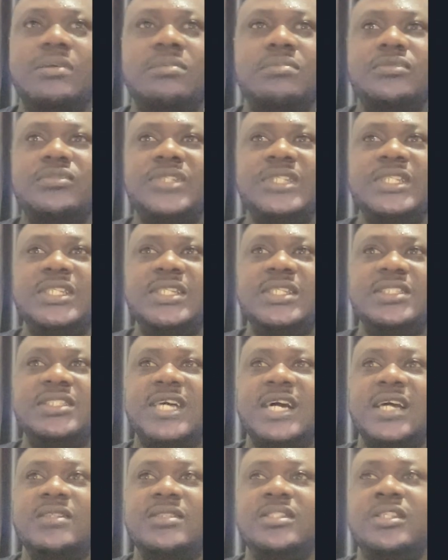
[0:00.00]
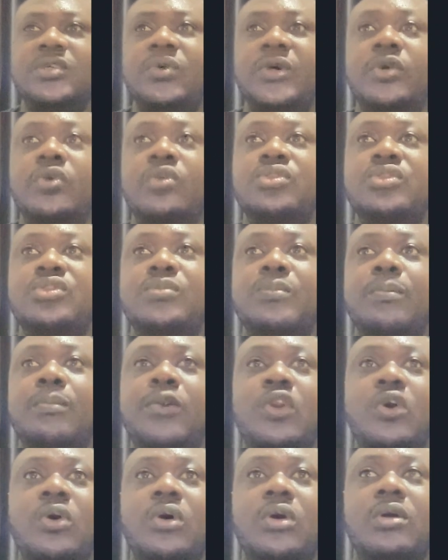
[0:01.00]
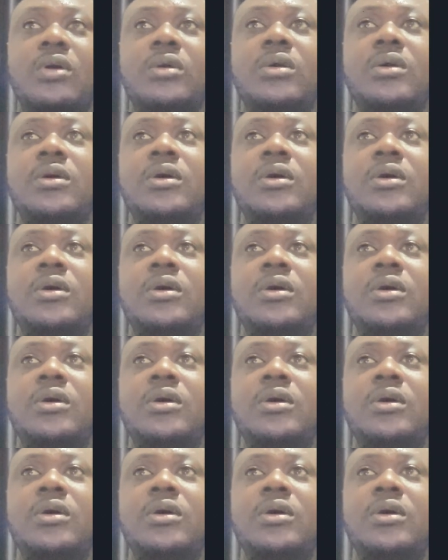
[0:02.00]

release that they were going to block